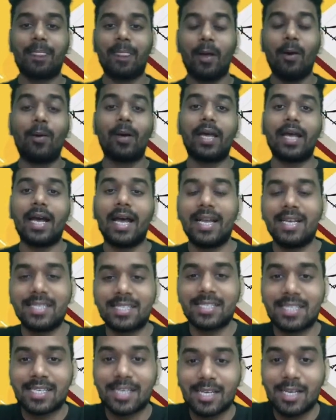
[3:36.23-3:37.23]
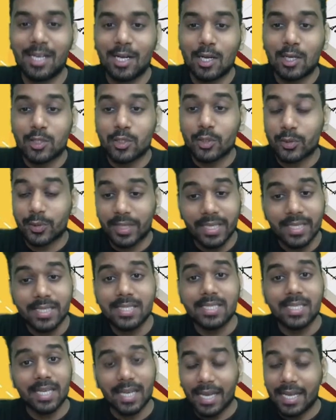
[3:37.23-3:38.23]
Okay guys, so
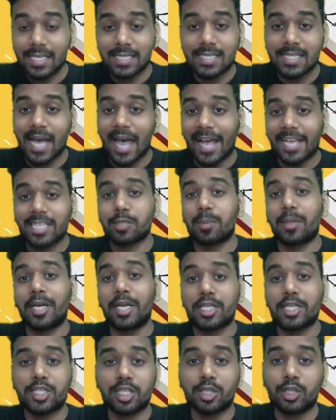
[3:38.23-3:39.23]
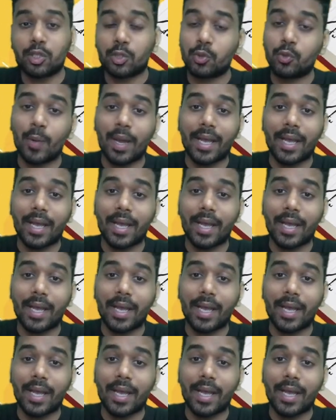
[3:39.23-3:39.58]
this is the explanation through